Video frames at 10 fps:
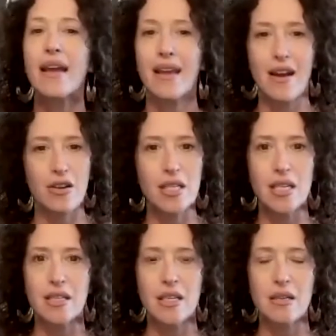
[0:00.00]
in our
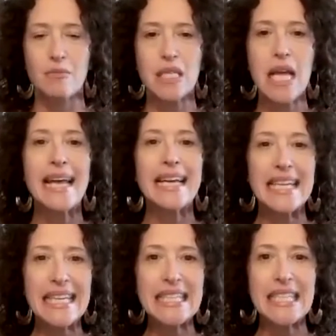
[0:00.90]
systems.
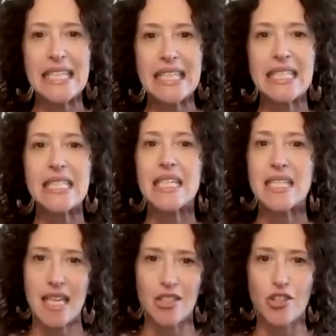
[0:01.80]
It is
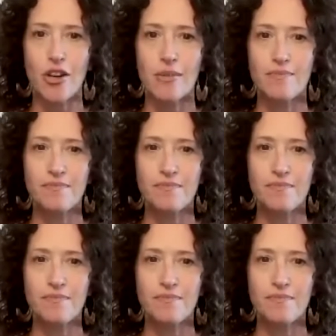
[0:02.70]
essential.